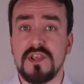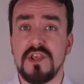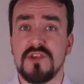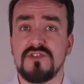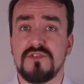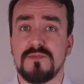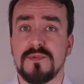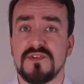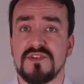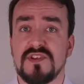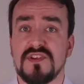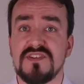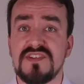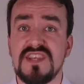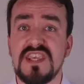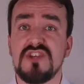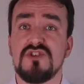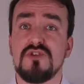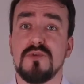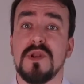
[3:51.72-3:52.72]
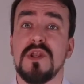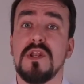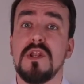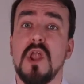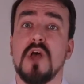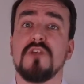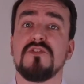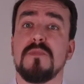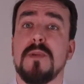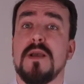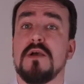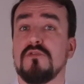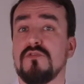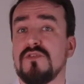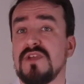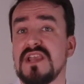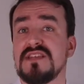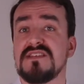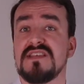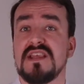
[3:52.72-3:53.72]
customers can teach you a lot about
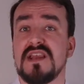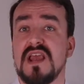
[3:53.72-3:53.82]
creating